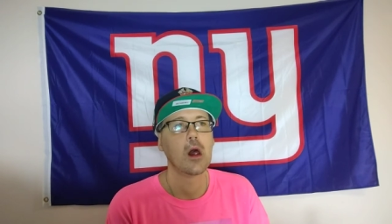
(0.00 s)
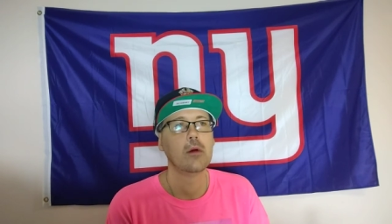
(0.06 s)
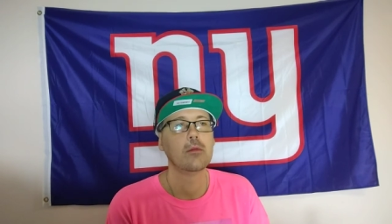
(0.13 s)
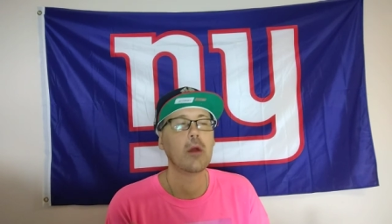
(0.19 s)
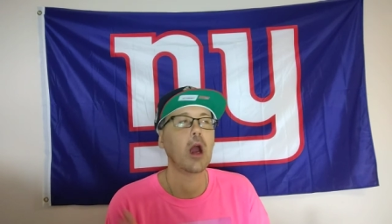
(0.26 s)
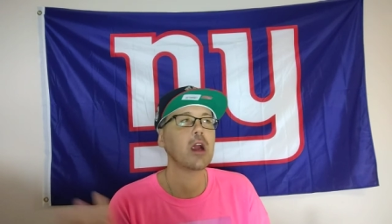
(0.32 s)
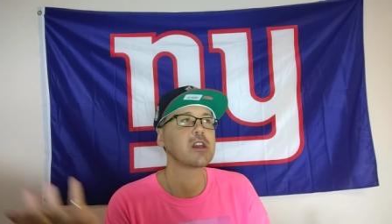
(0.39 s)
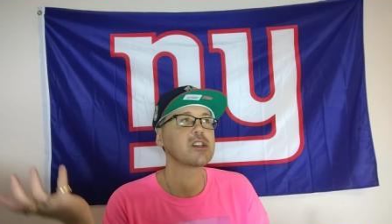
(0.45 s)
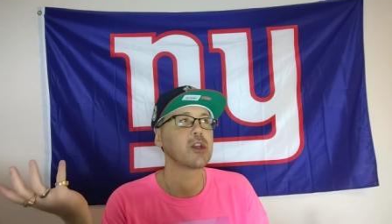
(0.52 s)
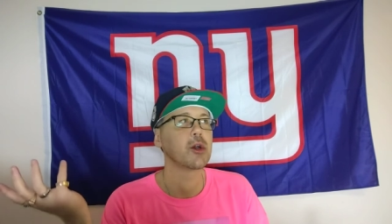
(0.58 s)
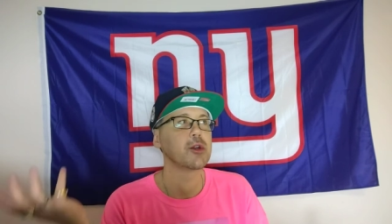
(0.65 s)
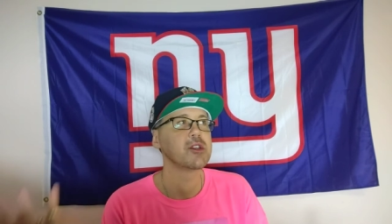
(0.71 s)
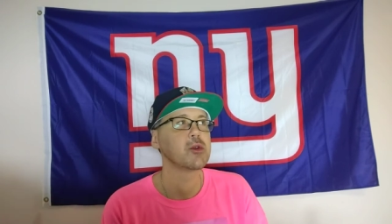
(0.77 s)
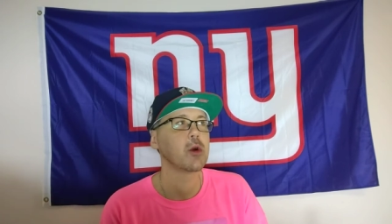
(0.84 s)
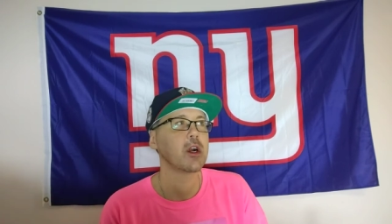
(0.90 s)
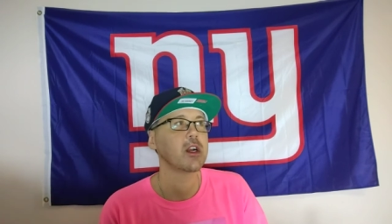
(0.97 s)
Mark's always
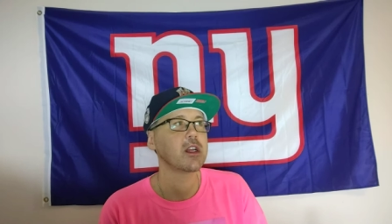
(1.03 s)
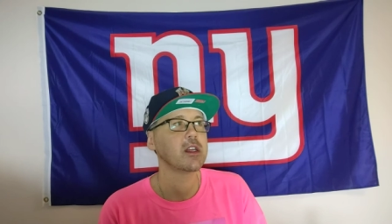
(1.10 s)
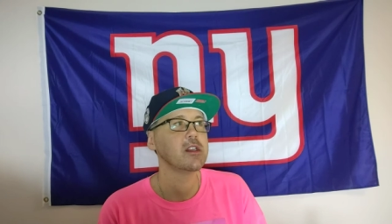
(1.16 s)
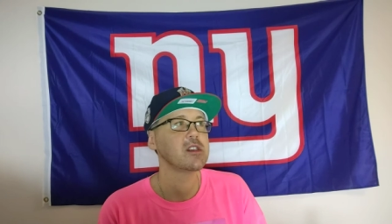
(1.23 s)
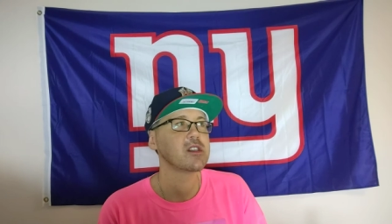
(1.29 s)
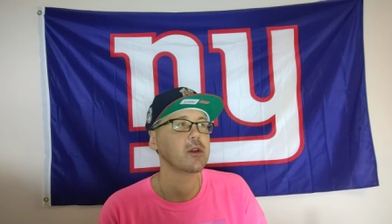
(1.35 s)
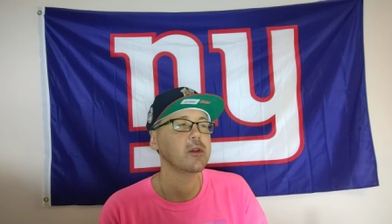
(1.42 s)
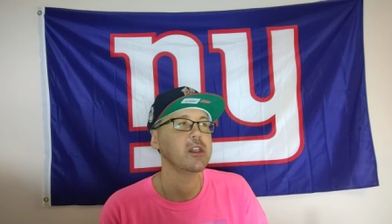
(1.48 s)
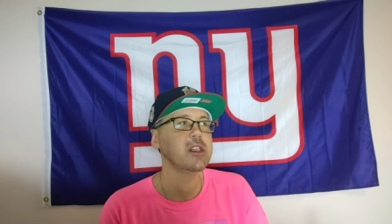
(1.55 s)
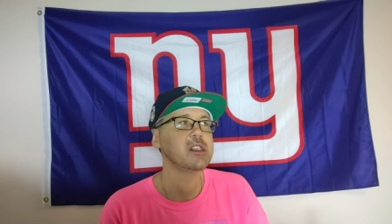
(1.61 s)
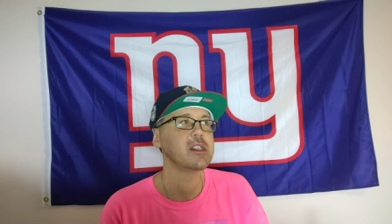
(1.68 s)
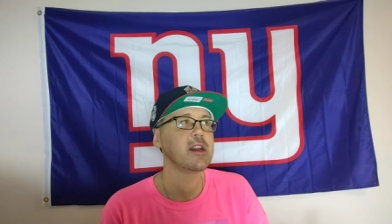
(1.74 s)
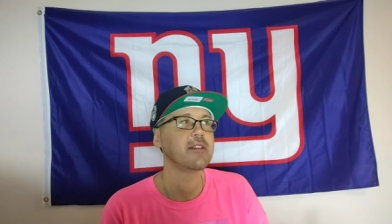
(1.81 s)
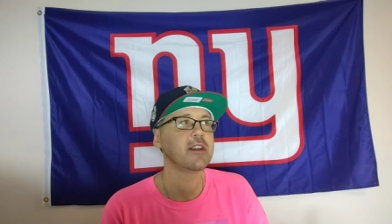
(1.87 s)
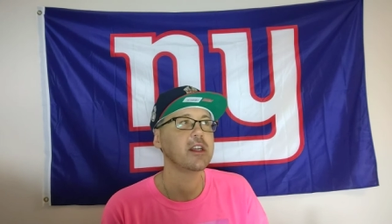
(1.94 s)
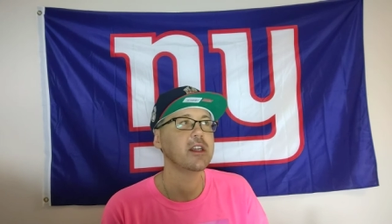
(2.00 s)
working, so he's
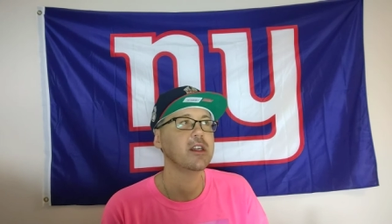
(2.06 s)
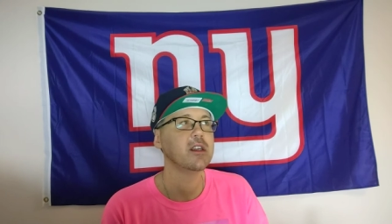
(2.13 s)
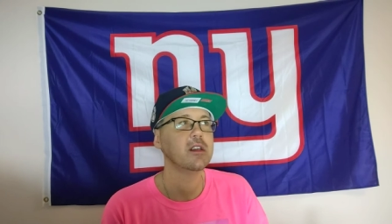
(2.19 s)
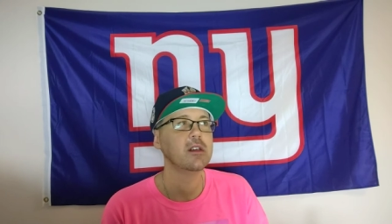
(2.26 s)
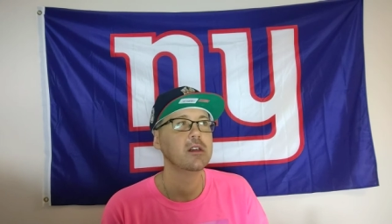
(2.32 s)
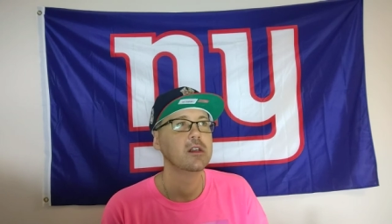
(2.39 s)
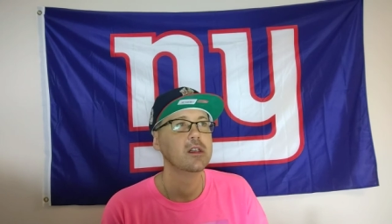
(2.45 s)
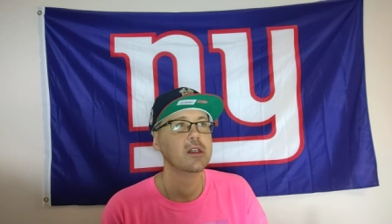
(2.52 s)
never here.